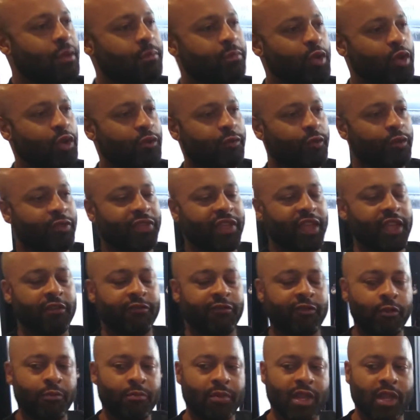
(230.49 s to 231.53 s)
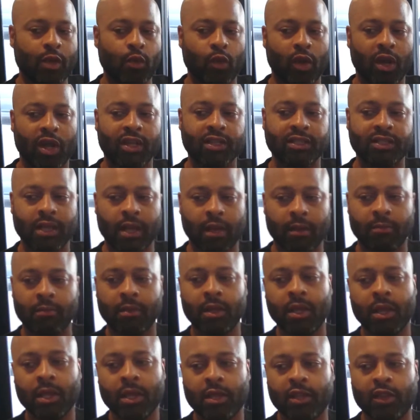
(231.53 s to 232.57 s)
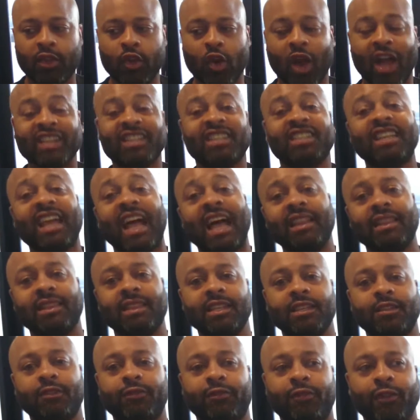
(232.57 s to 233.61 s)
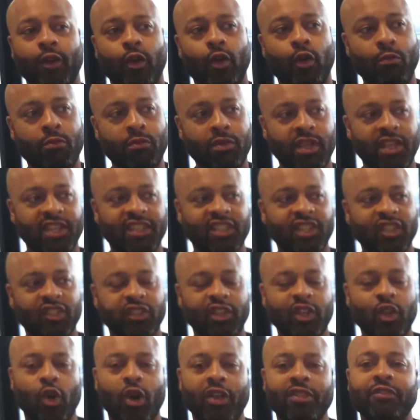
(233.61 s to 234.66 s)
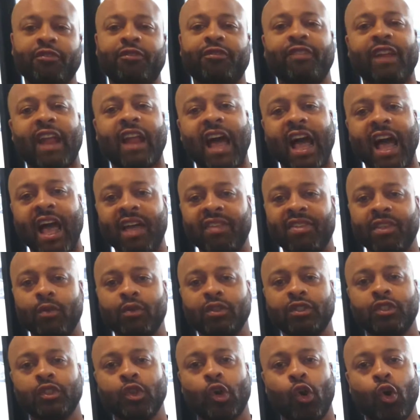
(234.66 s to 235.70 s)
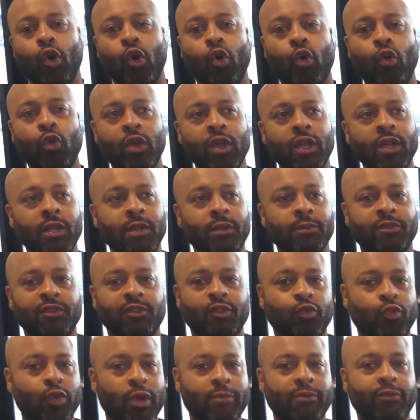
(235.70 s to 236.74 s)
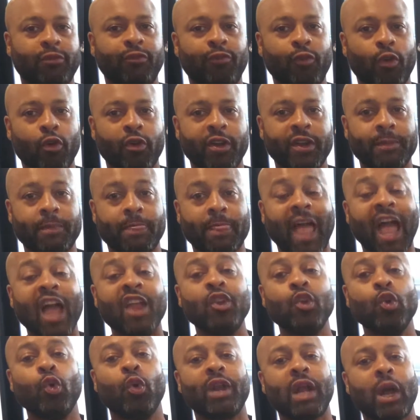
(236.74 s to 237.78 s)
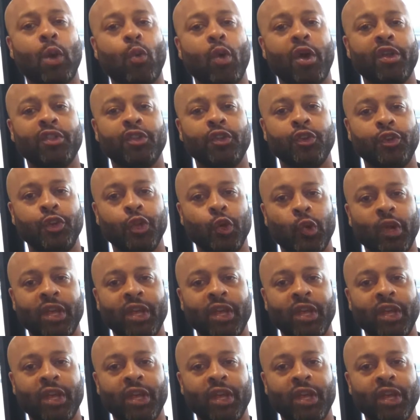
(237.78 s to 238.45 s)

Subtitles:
The beautiful thing for me was, I shot this film essentially on the fly. There was no script for it. I knew what I wanted to do.